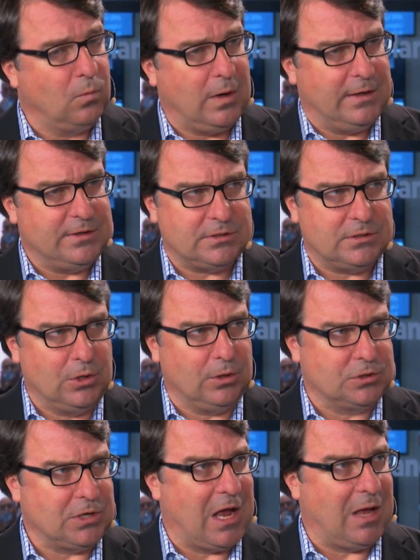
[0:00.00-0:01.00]
What is
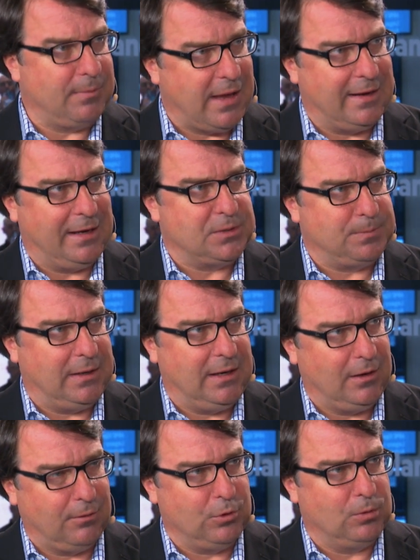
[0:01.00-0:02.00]
your job at
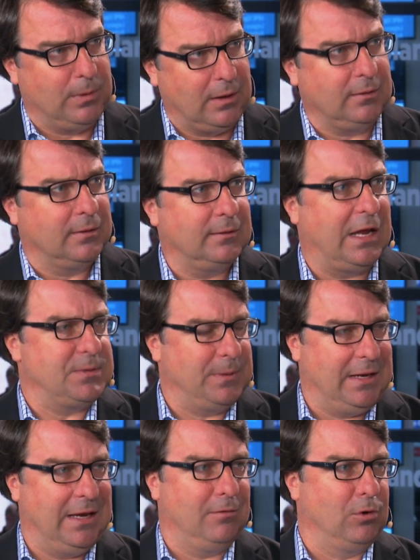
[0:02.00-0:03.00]
HPE
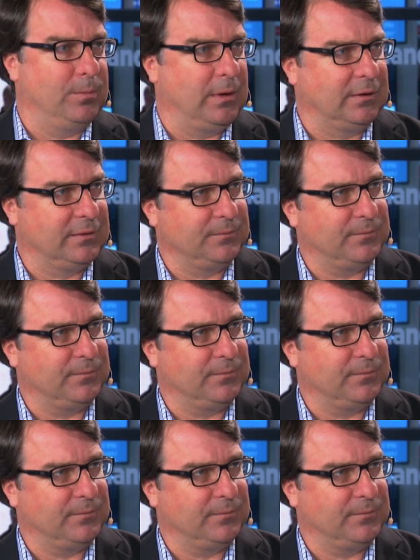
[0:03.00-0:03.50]
Aruba?